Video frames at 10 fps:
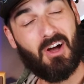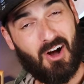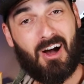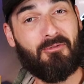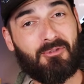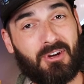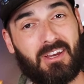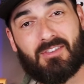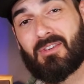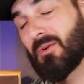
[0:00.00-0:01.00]

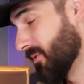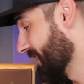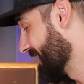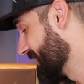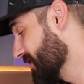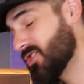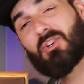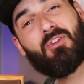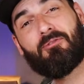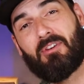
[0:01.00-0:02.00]
offerings with a
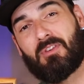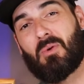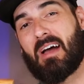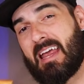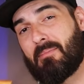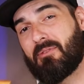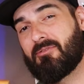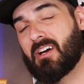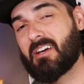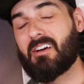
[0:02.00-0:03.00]
digital 50-watt
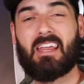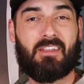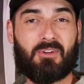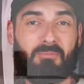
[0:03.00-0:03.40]
amplifier and their